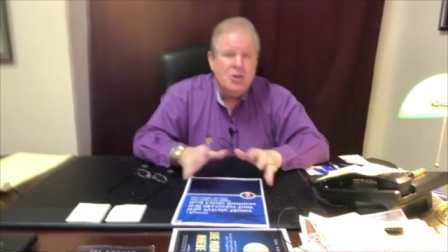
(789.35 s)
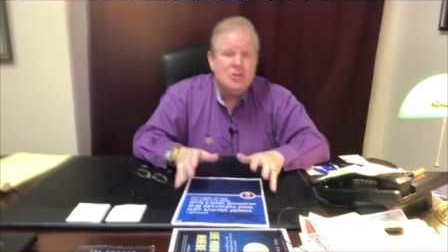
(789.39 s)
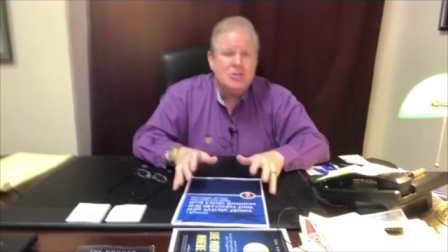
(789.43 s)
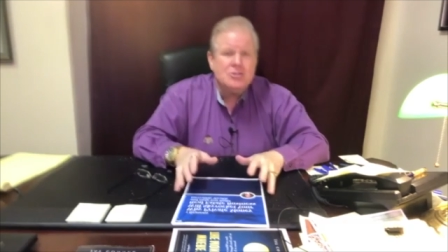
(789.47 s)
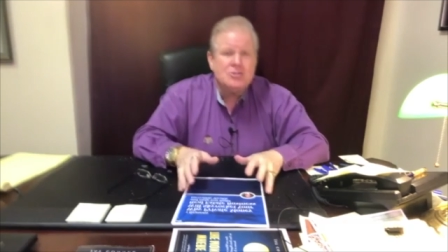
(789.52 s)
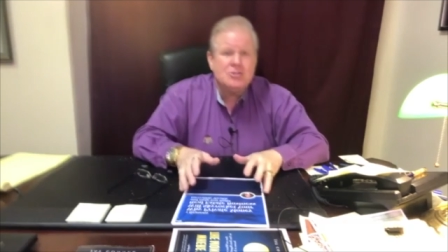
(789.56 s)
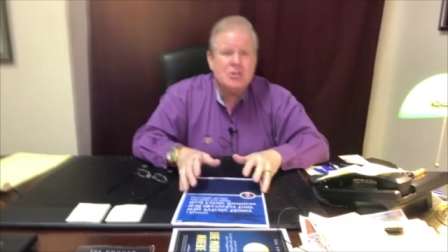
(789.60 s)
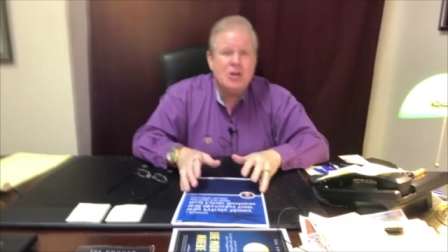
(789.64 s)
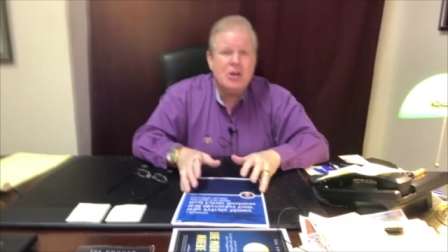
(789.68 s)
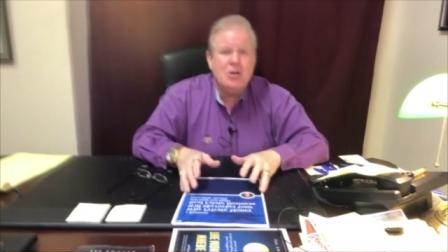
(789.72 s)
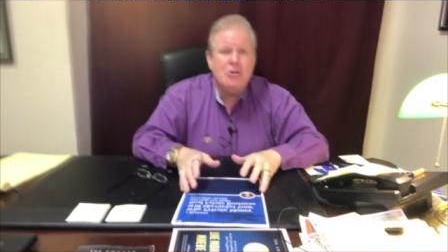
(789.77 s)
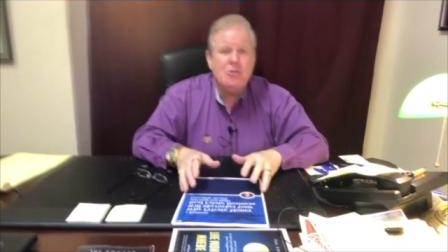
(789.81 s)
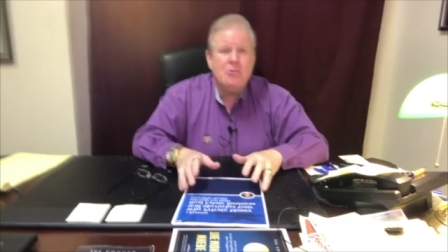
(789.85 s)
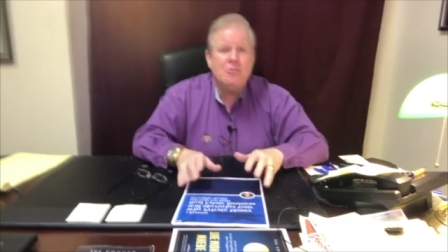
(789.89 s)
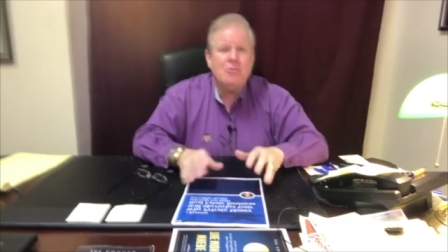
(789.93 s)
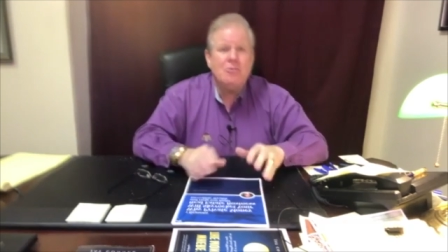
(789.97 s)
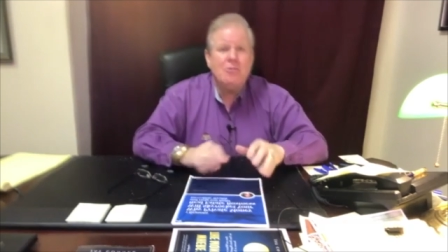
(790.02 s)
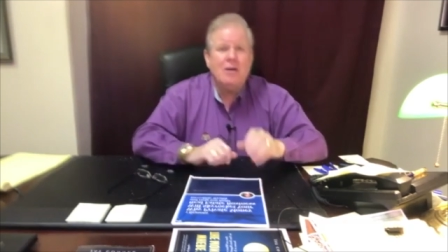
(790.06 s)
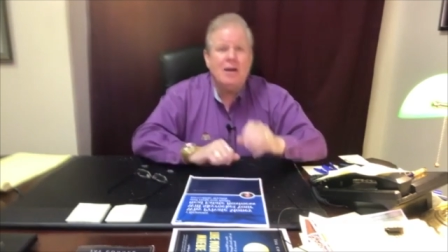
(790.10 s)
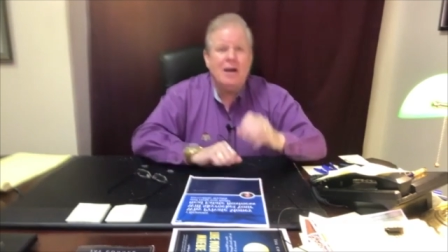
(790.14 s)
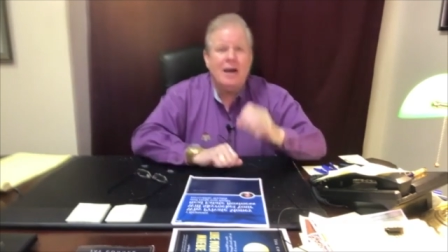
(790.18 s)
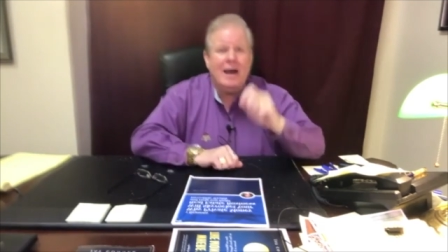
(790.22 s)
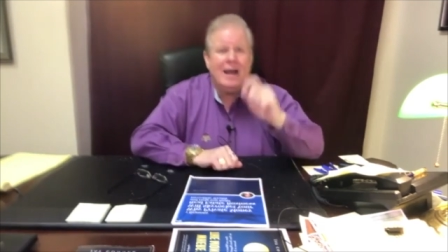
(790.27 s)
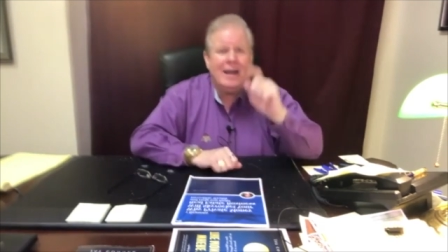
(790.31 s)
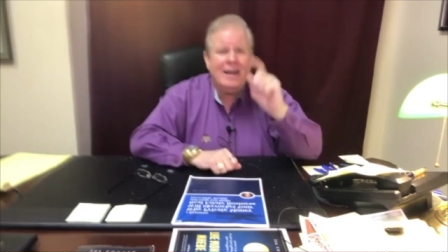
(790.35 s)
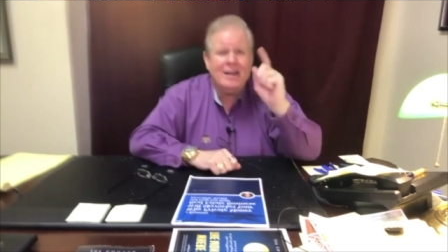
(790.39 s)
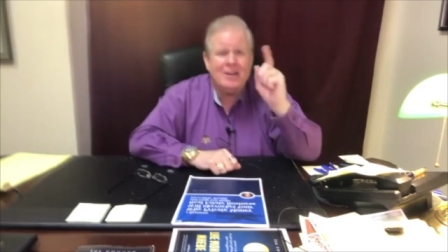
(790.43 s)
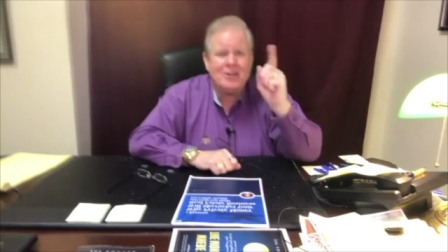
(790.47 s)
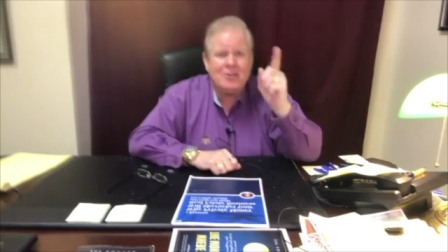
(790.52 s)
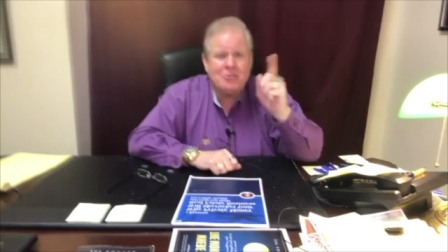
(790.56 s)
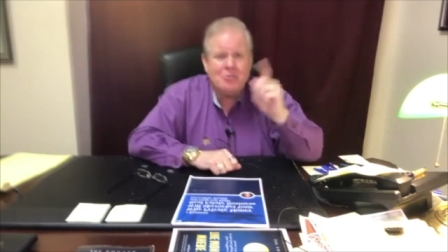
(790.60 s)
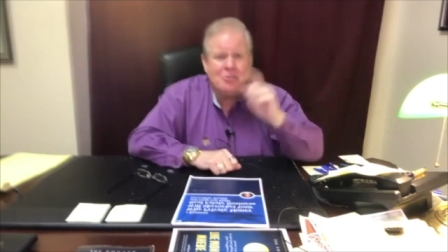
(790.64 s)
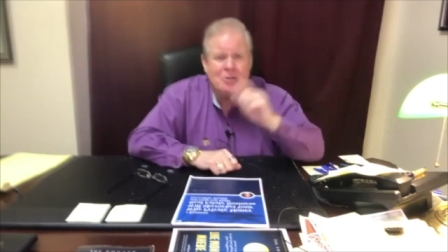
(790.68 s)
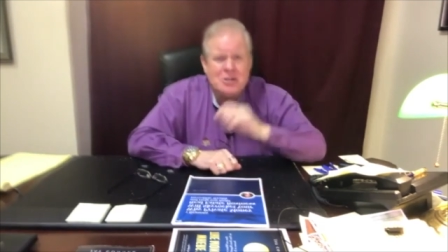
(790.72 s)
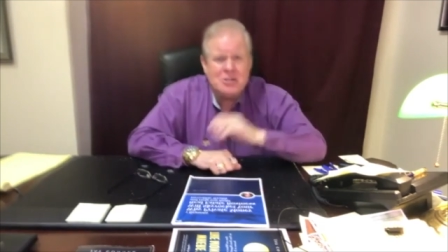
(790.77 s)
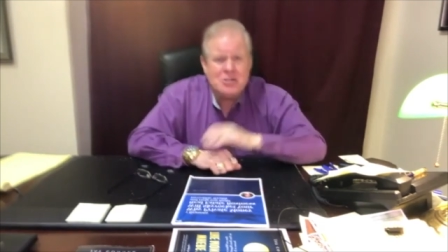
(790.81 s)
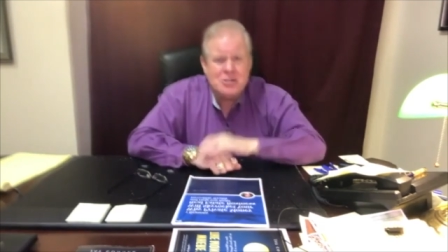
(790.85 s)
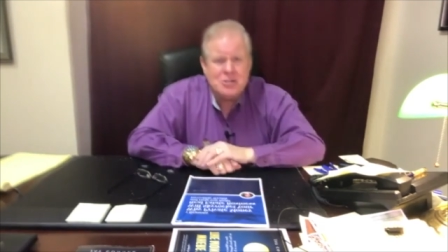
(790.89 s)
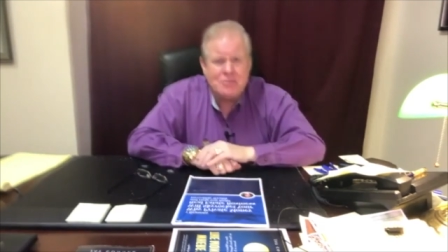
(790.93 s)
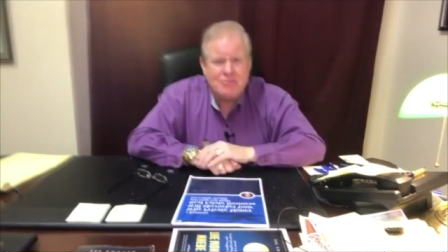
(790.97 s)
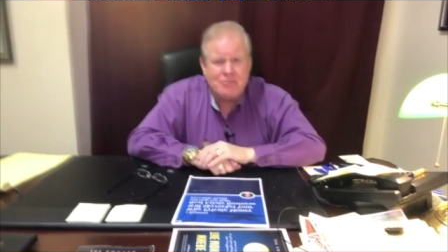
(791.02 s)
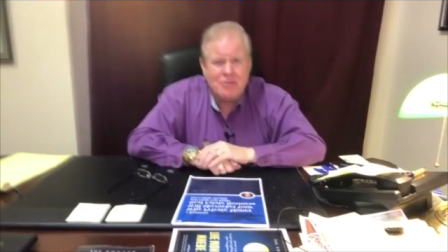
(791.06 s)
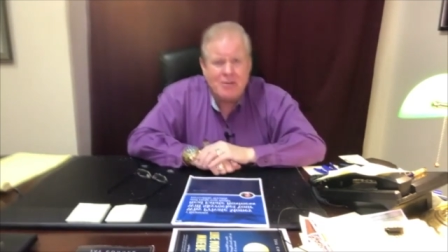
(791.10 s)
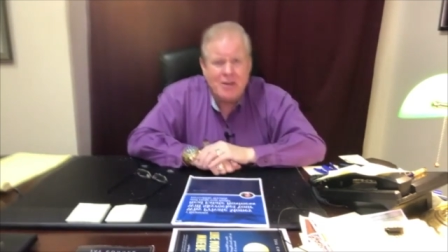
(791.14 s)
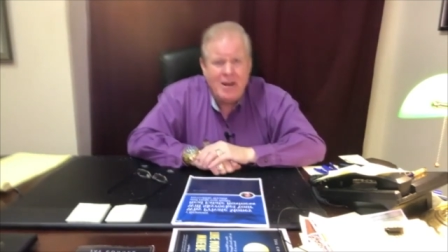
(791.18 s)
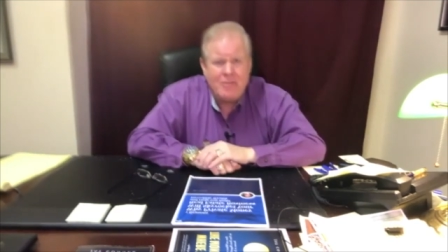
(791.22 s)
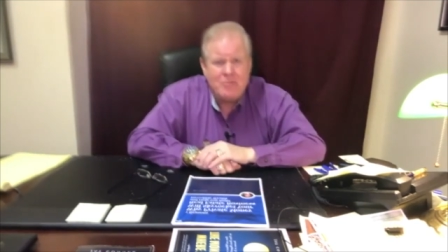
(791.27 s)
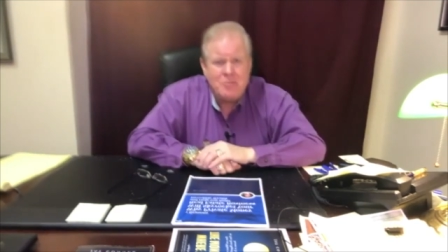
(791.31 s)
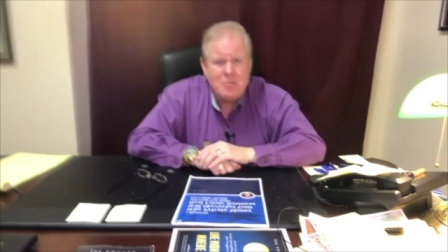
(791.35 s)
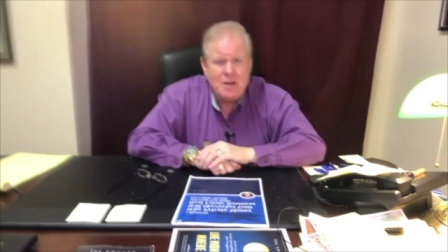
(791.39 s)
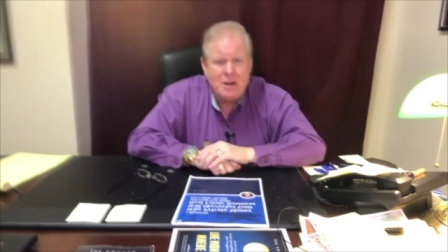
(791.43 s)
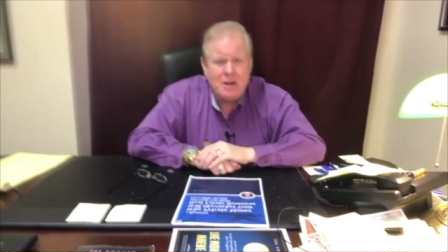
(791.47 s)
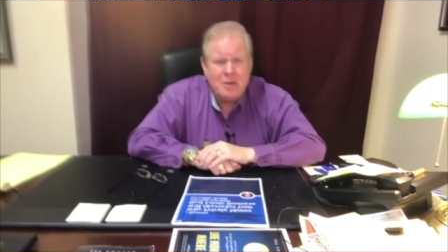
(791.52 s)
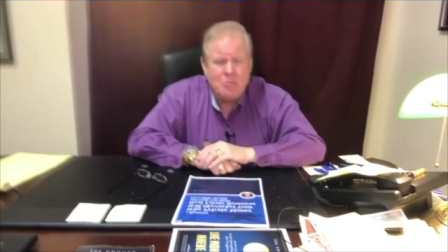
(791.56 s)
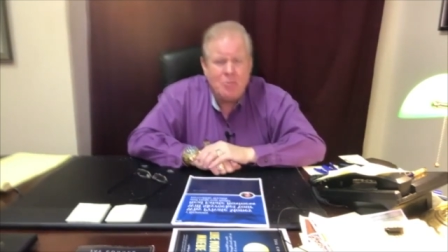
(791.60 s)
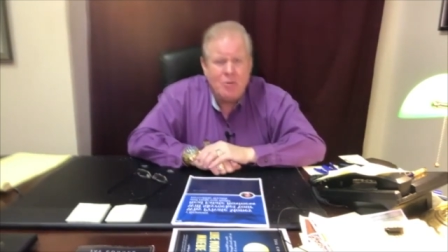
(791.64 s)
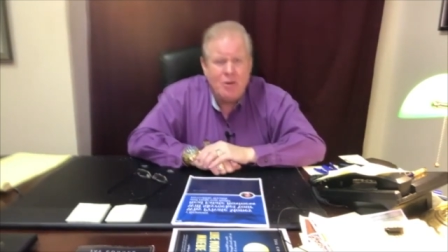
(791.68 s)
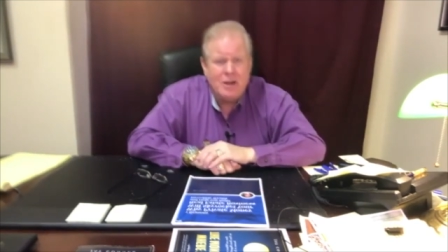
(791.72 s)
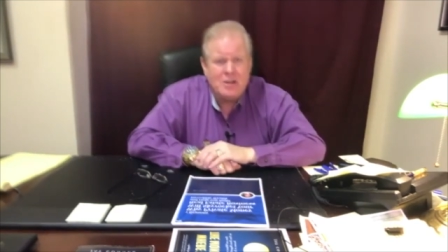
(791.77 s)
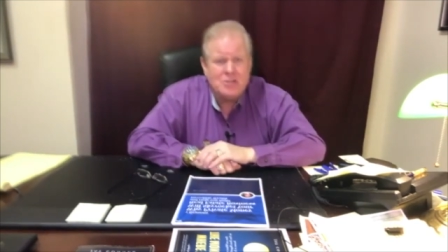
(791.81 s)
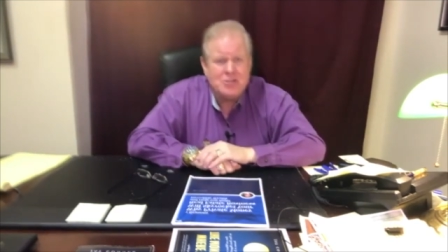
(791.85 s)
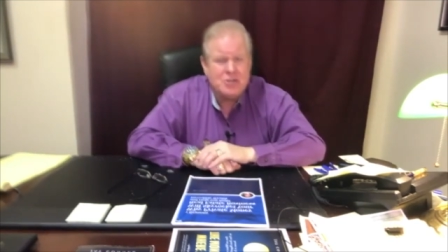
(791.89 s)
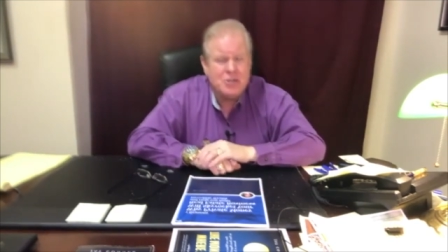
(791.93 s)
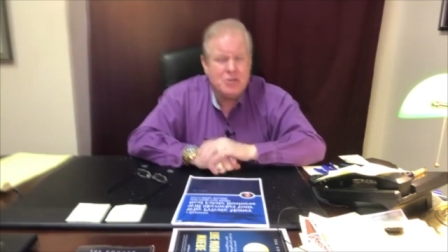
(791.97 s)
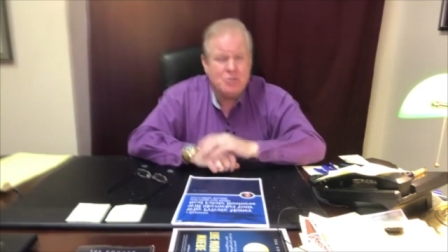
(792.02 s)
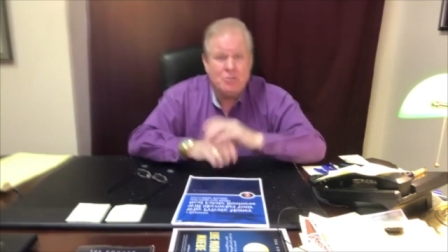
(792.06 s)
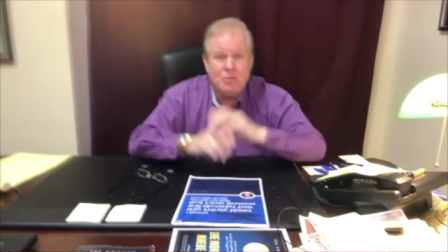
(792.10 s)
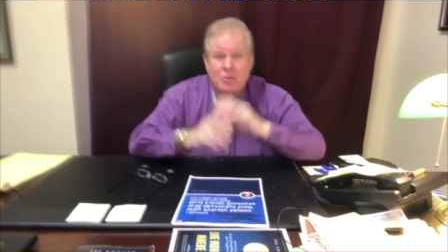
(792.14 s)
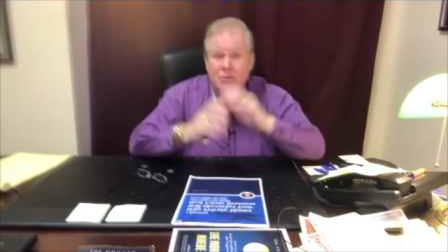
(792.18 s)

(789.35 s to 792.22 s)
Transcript: So I got a question for everybody watching,